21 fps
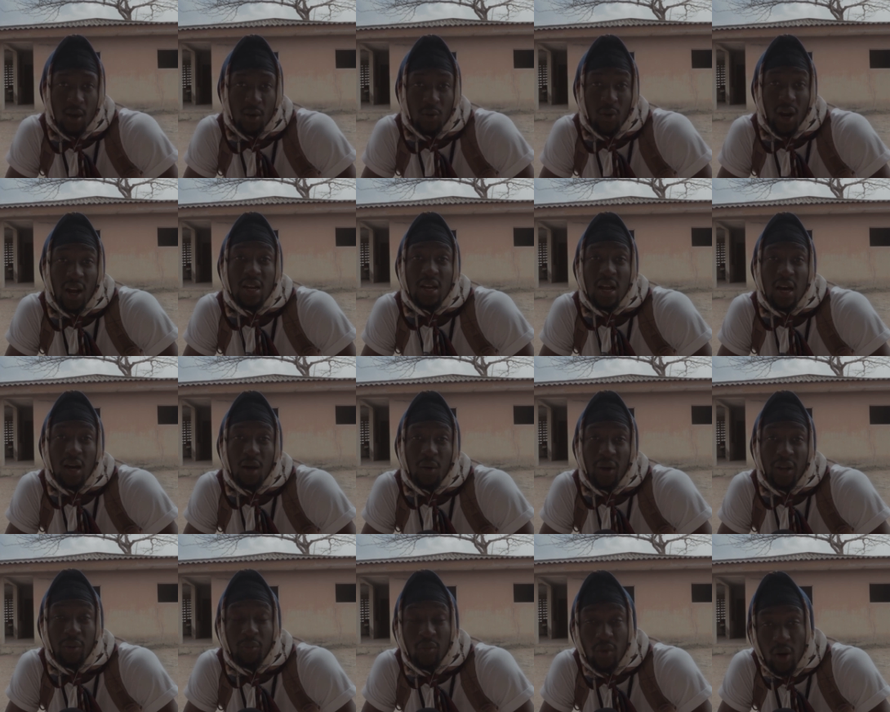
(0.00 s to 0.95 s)
Right now,
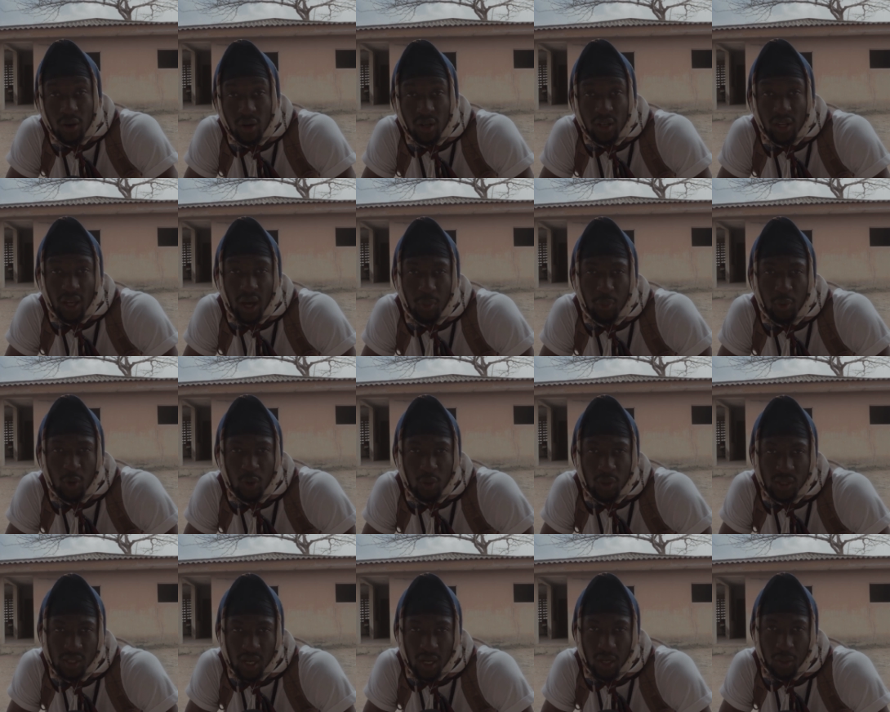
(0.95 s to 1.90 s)
I am currently at
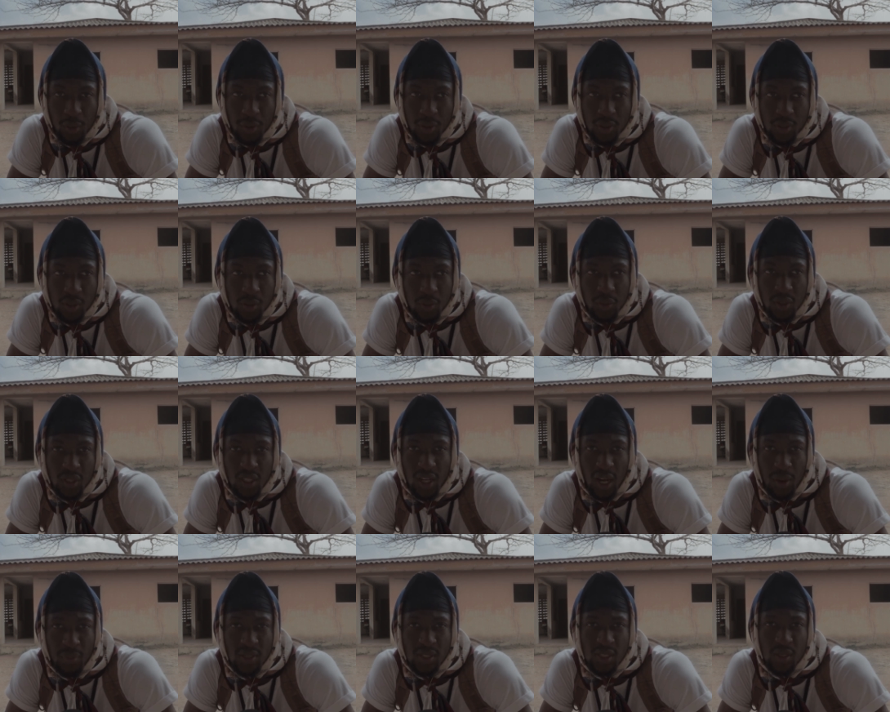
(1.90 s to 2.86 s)
Bower Towers, which
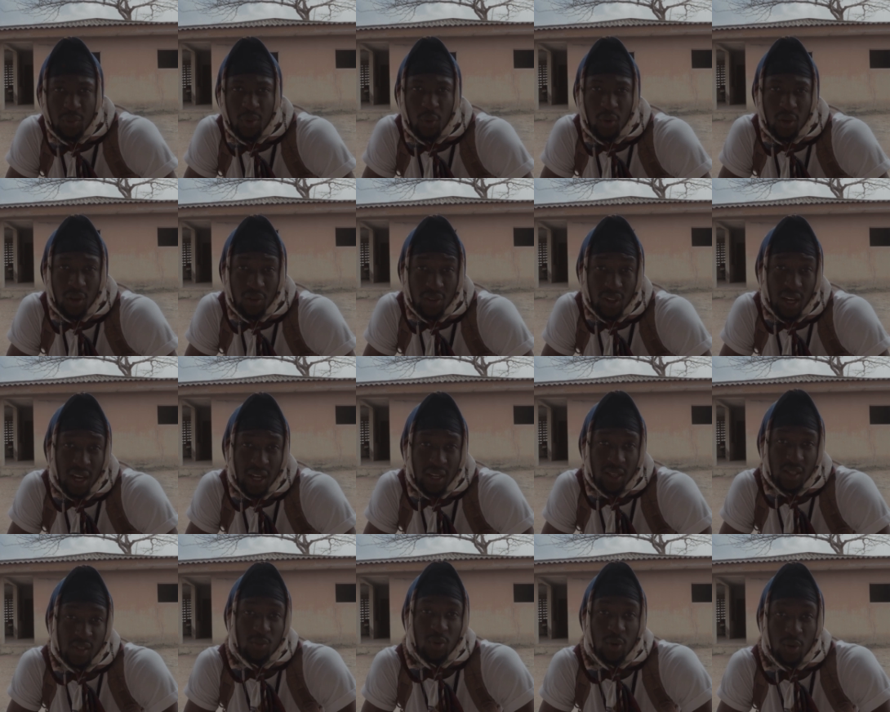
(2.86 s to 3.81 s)
happens to be one of the
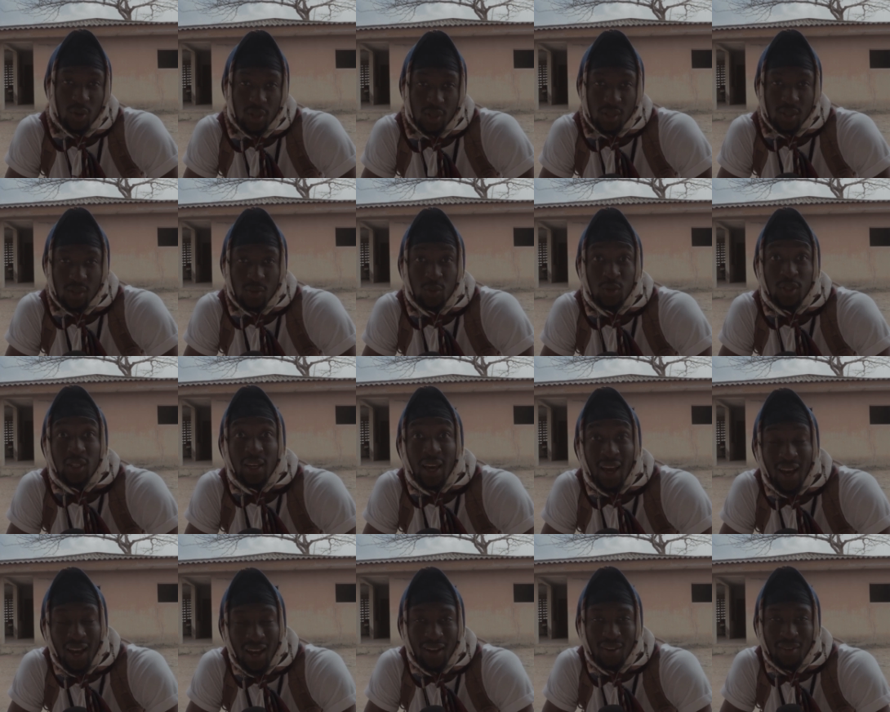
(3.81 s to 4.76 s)
highest points we
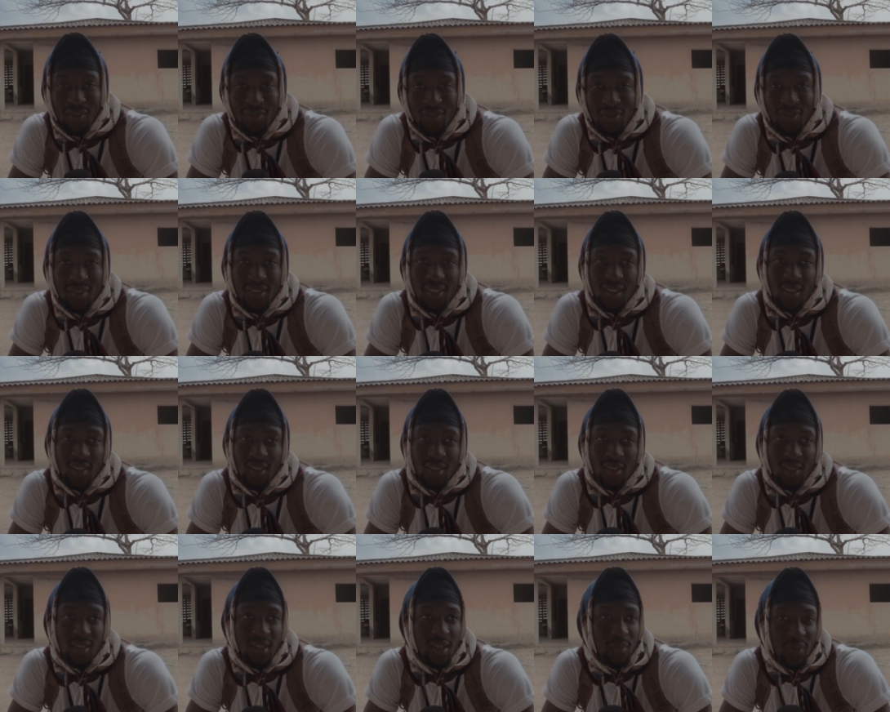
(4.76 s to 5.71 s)
have
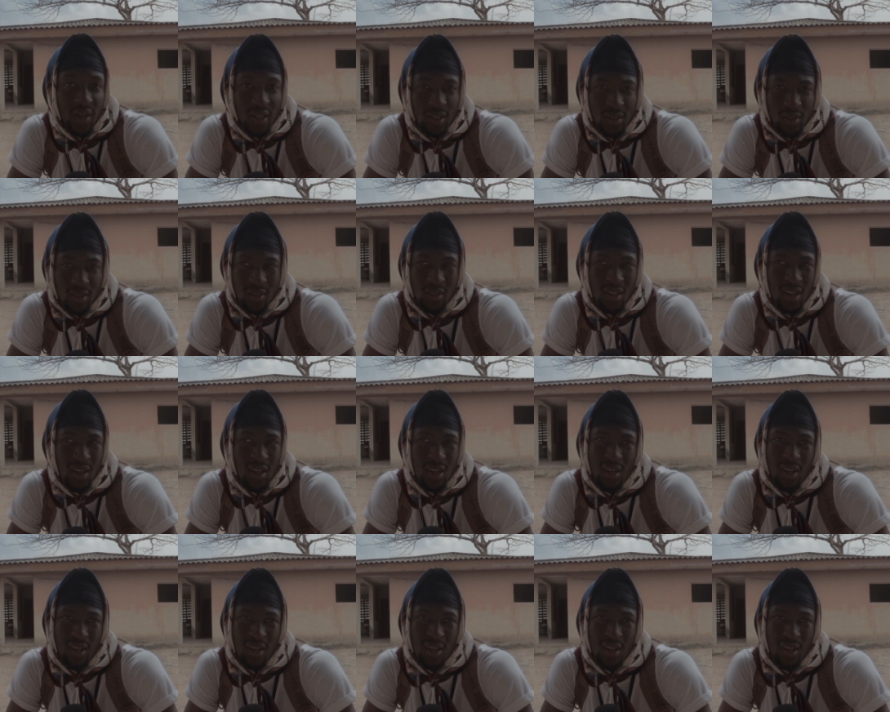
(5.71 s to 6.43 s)
in Ibadan.